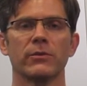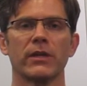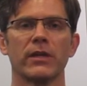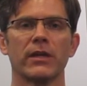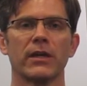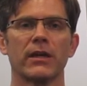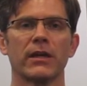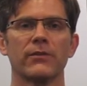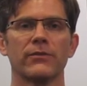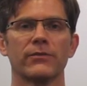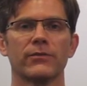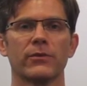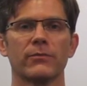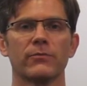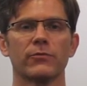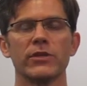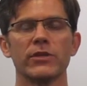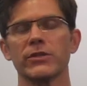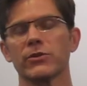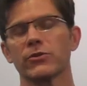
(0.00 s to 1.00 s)
we get
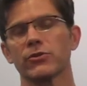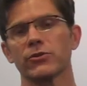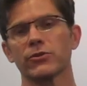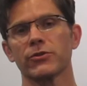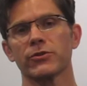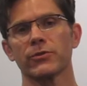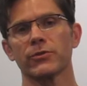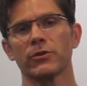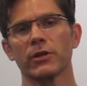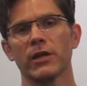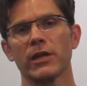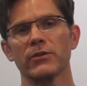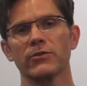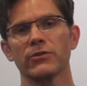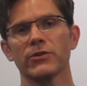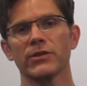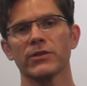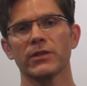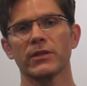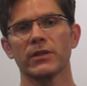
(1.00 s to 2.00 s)
from researchers who are
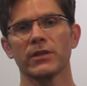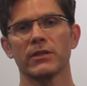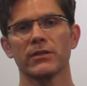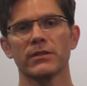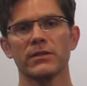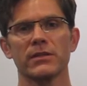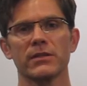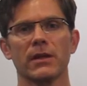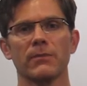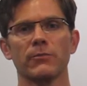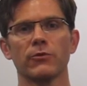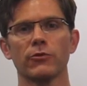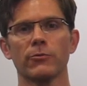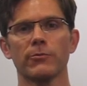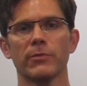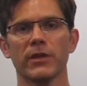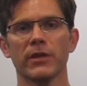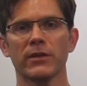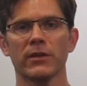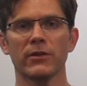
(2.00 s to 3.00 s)
interested in
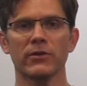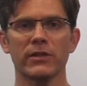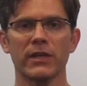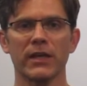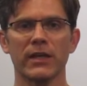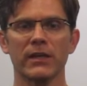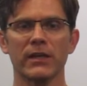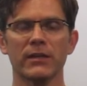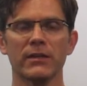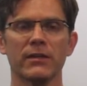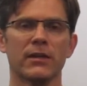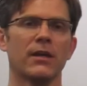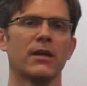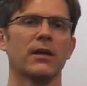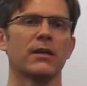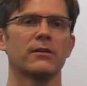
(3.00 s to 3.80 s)
subgrouping their data